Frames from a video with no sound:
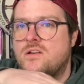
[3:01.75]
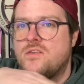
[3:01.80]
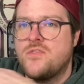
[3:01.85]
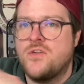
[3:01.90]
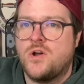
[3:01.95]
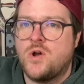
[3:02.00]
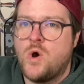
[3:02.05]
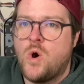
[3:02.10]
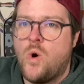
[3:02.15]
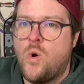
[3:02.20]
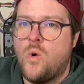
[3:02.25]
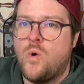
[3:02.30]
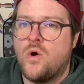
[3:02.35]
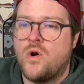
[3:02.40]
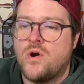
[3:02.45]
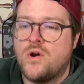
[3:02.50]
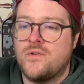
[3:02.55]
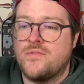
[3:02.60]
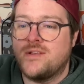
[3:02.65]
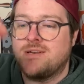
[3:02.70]
the
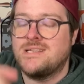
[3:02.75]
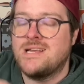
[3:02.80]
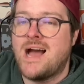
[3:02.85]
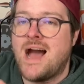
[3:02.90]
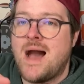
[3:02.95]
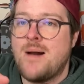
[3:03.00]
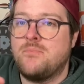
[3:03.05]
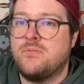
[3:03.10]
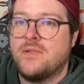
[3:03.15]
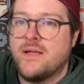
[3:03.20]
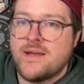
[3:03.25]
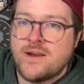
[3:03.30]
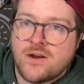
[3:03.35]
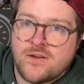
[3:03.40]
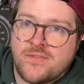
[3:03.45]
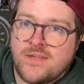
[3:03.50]
core, the top layer,